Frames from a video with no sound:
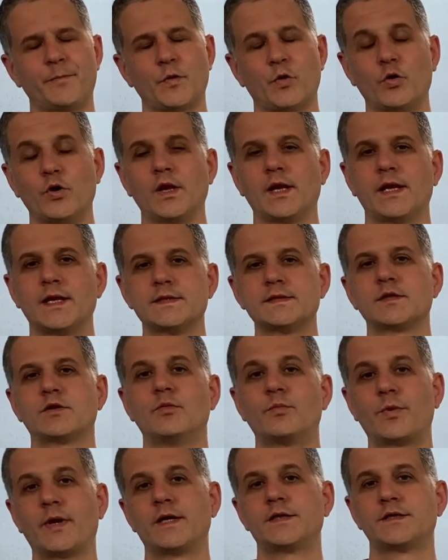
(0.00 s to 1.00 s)
oilless
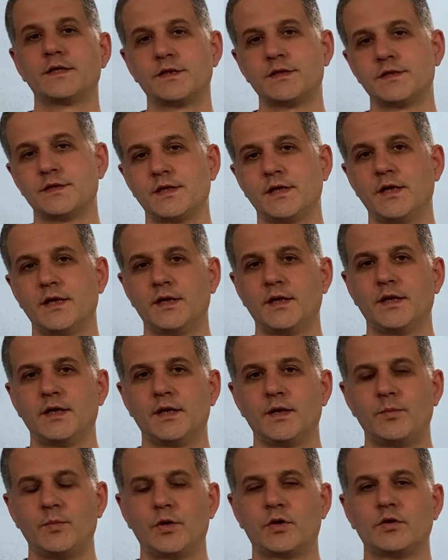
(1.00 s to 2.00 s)
compressors,
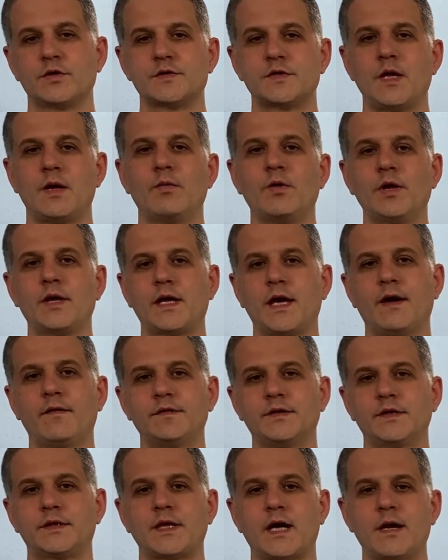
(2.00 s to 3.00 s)
because they will have
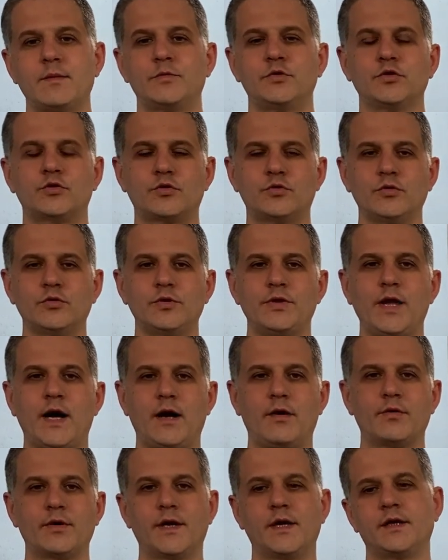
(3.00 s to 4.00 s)
the time to cool
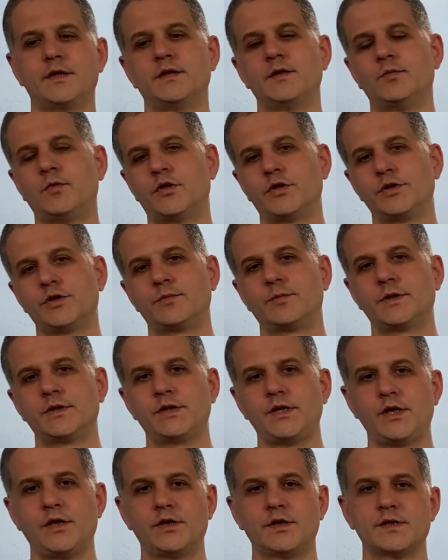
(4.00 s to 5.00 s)
down, and the modern
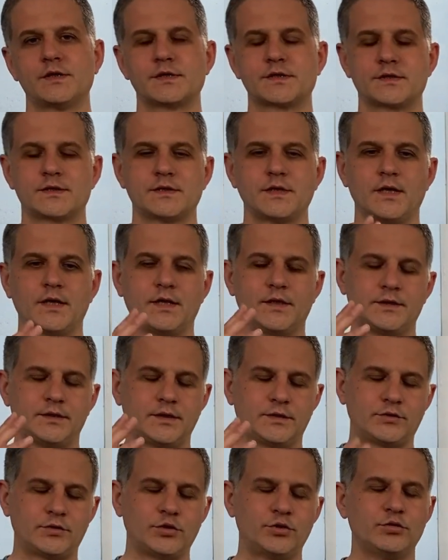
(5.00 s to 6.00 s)
materials
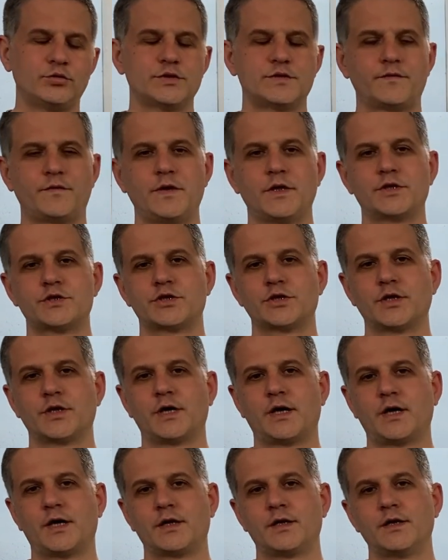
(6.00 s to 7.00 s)
that reduce friction
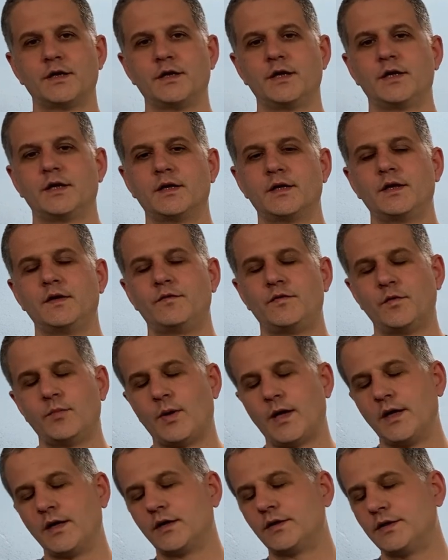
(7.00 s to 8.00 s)
are, if you
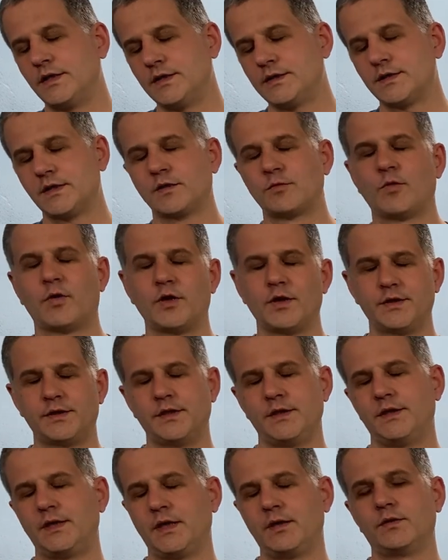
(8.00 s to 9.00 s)
buy a decent
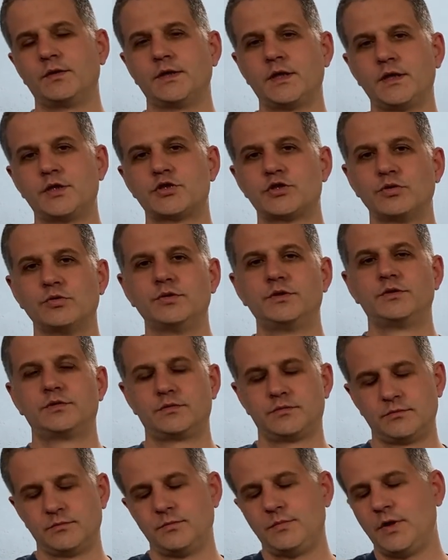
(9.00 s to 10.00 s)
quality, they should
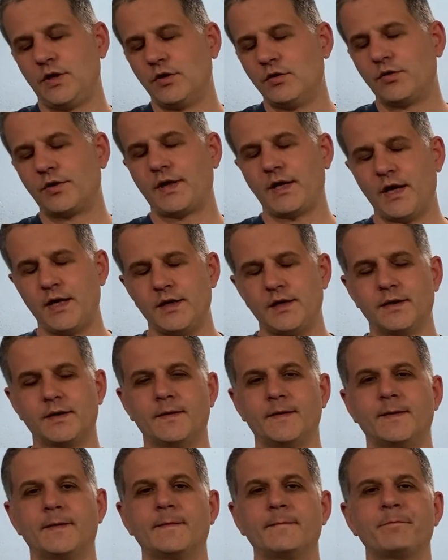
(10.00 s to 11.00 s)
be okay.
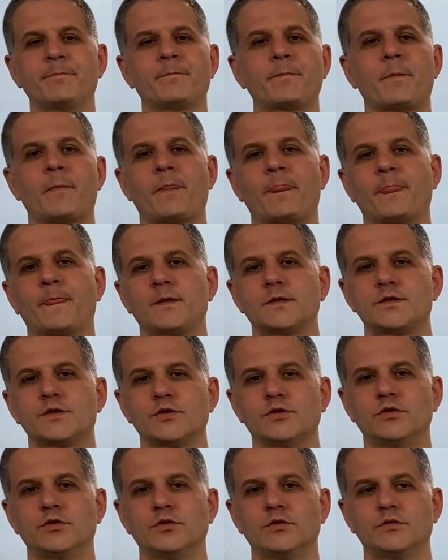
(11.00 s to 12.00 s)

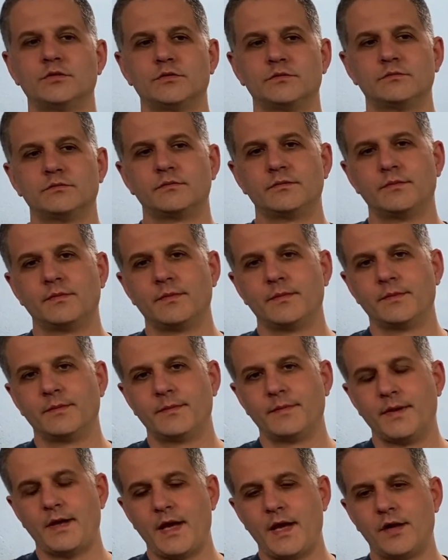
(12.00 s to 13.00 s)
So
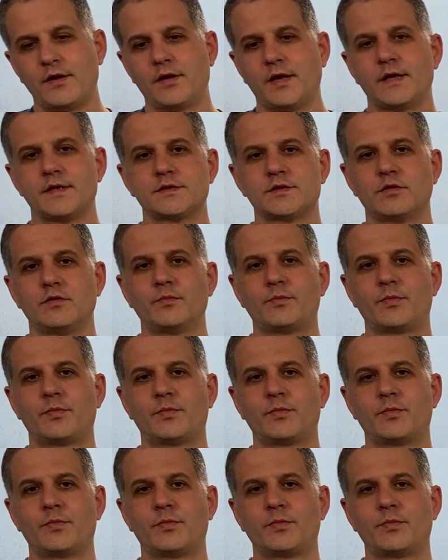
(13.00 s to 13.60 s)
oilless